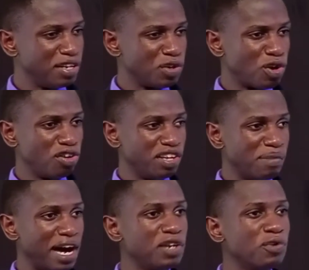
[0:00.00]
then you call
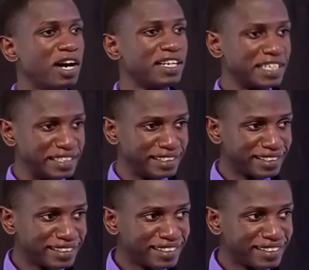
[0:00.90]
them unwanted.